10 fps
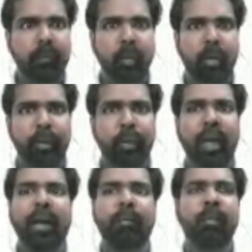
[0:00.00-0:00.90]
You
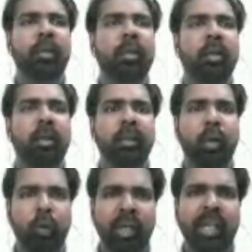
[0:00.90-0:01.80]
have The
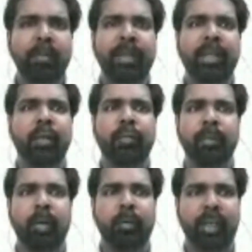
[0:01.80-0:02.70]
Only American from Our
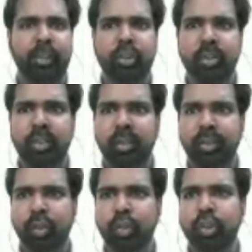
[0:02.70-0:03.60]
Village, a
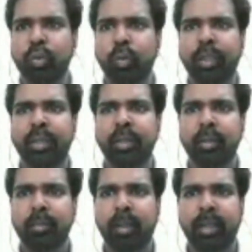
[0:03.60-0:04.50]
short story
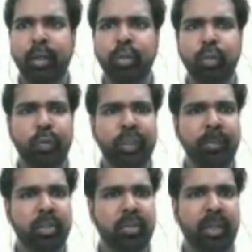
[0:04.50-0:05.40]
by Arun Joshi,
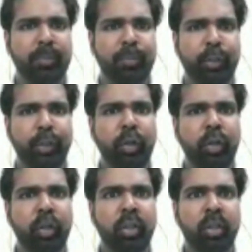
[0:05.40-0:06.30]
prescribed for your
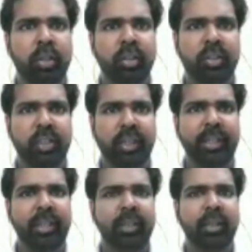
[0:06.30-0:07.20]
study
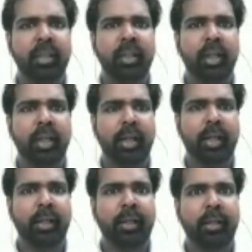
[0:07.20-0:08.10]

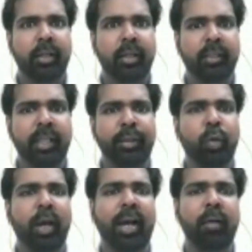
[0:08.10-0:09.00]
and uh, then you
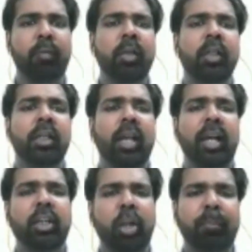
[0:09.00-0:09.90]
have a
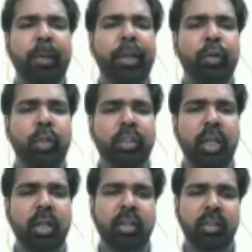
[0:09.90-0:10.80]
trip into the
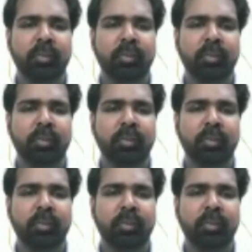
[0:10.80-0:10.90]
jungle